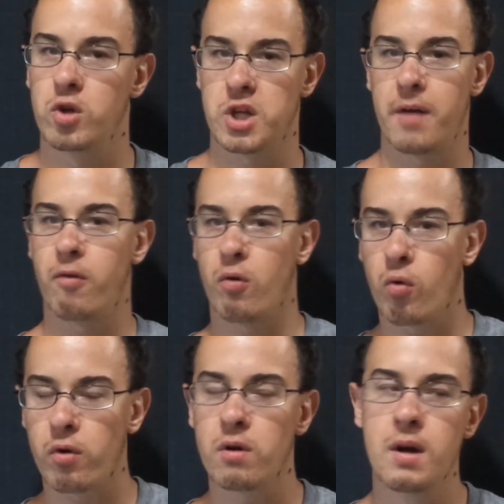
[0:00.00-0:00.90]
Jedi Fallen
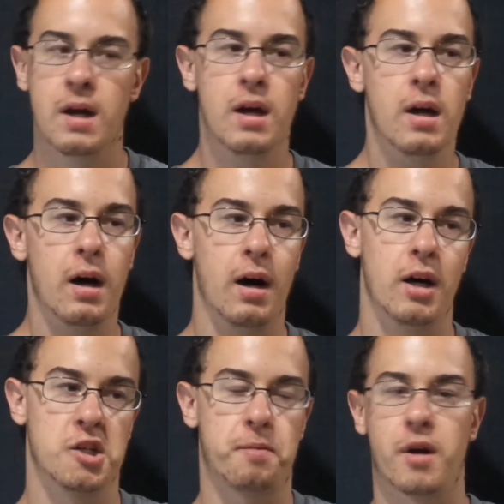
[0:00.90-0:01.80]
Order,
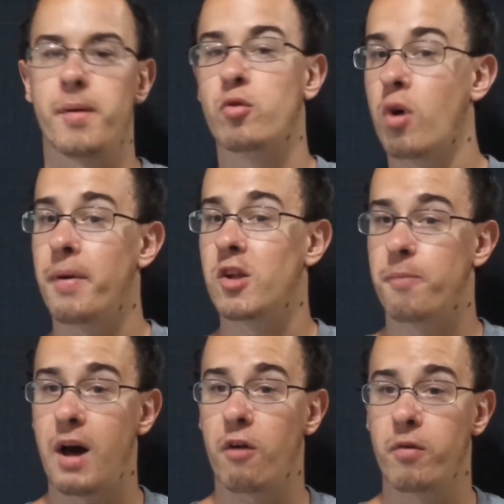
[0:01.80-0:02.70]
uh, SpongeBob SquarePants
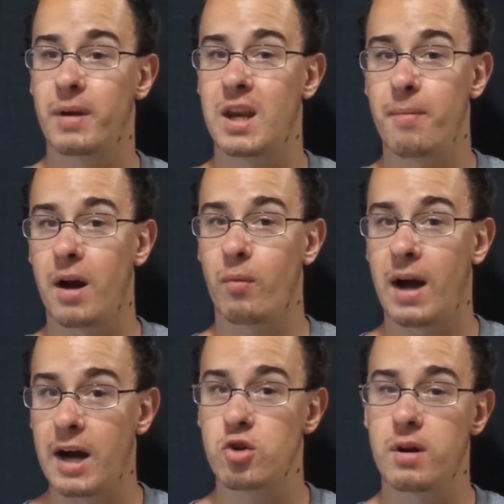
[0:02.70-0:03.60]
Battle for Bikini Bottom
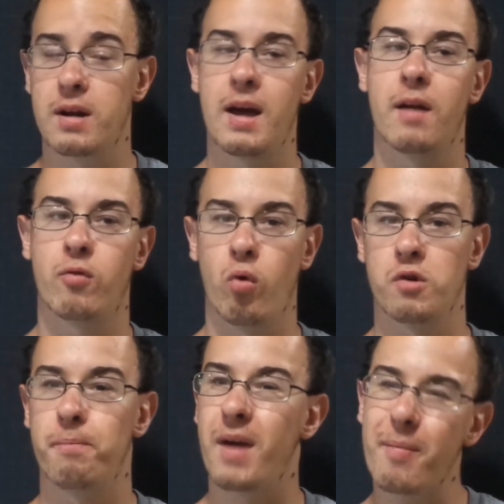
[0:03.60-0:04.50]
Rehydrated, and of course,
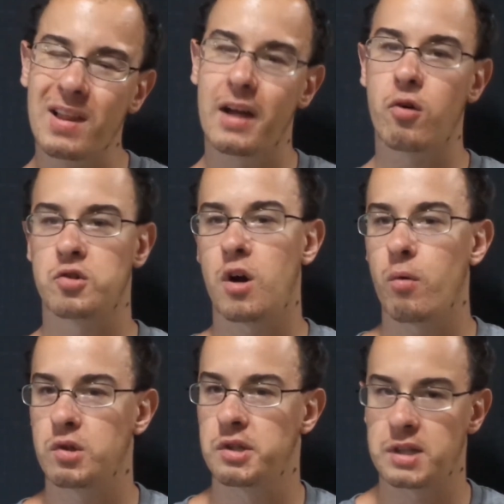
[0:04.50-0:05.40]
maybe LEGO Star
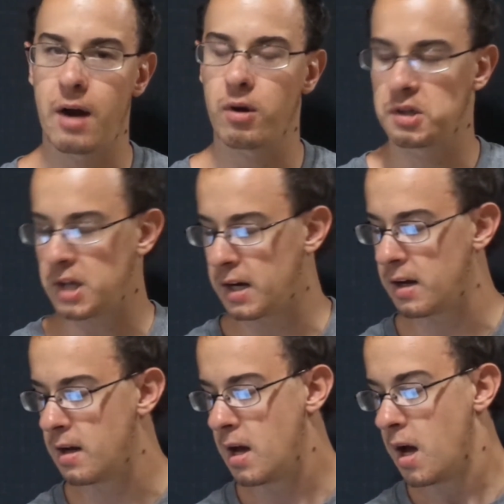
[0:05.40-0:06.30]
Wars The Skywalker Saga.